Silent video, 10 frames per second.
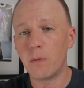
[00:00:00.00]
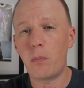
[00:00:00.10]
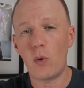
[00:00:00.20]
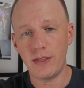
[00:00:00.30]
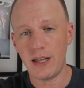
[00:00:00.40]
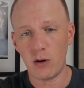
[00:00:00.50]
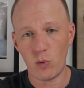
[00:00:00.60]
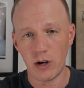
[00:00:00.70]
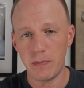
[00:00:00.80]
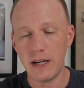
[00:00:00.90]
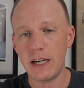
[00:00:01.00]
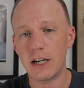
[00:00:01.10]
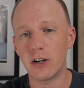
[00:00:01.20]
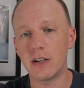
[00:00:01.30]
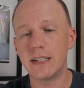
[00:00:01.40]
The point that I want to make
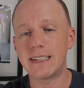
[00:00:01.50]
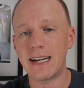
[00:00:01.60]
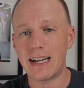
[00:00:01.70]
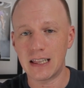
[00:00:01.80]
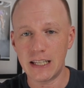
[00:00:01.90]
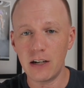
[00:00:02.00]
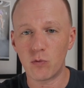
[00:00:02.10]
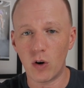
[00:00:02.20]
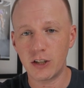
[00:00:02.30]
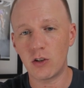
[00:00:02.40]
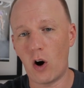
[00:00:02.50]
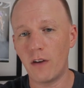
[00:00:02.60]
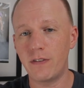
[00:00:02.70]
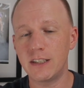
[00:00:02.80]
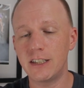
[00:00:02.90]
here is that elite rushing
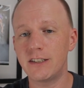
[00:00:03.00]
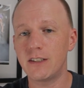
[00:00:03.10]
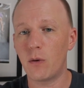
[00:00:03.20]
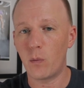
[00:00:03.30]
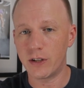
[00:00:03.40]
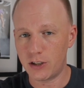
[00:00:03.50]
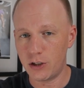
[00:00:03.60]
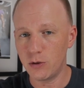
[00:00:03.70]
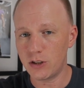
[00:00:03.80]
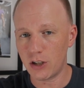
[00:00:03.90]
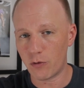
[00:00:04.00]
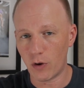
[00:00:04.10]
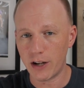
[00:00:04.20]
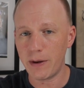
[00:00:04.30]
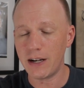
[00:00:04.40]
offenses with two stud
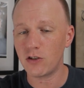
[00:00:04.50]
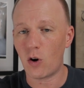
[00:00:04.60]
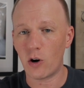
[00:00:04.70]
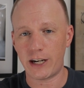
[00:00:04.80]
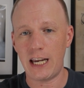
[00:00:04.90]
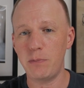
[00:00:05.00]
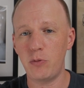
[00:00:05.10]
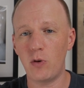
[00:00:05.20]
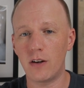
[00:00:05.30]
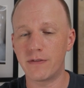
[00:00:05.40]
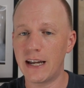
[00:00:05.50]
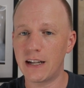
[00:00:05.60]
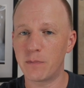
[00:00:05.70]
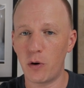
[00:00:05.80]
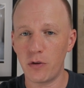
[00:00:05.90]
running backs are capable of
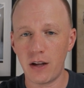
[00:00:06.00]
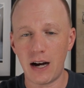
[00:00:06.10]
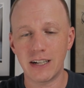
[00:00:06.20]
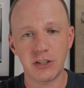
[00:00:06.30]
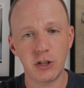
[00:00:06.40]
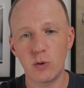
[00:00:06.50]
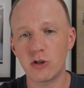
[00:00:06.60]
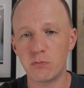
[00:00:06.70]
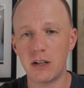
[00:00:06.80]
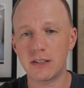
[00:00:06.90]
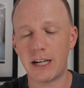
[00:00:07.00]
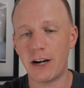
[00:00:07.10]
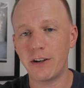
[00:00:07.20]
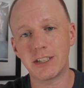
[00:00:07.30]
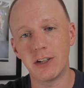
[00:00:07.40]
getting both guys 200 plus
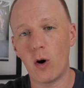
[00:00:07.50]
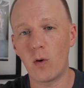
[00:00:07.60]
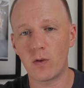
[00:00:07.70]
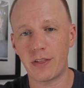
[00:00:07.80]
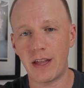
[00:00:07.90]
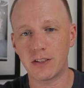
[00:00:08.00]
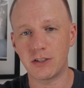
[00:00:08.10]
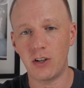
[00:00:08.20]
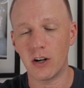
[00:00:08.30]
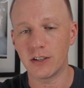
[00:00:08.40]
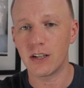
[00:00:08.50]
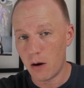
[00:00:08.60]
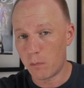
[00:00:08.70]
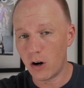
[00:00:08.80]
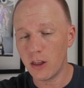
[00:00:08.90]
carries and over 1,000 yards.
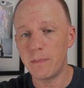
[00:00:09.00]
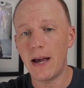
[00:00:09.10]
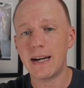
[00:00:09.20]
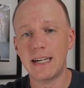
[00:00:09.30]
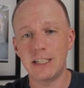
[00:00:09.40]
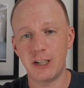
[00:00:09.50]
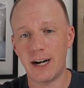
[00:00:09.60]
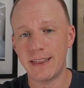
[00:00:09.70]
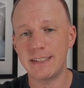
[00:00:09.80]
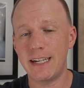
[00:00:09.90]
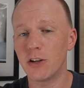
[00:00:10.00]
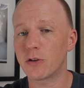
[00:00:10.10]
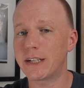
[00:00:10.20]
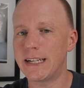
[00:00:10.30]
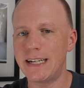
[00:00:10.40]
Marlon Mack and Jonathan Taylor
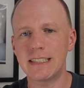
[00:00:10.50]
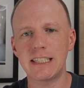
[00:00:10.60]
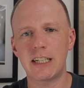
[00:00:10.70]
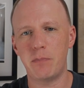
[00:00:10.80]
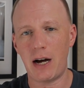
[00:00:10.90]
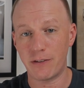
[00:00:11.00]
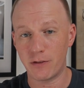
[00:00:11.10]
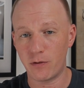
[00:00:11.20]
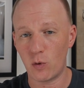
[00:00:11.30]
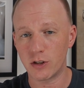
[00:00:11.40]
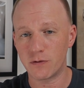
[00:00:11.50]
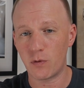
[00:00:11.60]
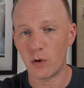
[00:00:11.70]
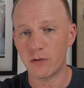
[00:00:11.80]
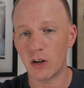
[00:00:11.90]
could easily combine for
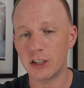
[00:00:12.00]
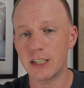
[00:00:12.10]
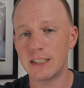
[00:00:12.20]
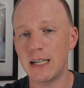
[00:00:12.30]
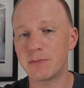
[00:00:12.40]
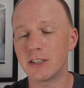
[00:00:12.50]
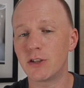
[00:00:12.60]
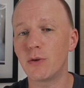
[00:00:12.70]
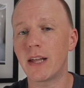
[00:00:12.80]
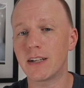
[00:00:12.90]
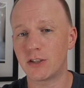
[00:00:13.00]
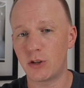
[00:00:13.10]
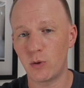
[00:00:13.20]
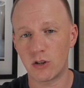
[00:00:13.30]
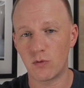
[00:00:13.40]
440 rushing attempts and
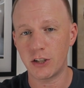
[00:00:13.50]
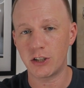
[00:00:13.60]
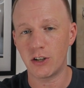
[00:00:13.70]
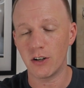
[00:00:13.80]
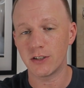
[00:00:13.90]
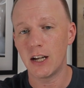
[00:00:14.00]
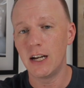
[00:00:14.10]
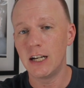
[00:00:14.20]
2,200 rushing yards.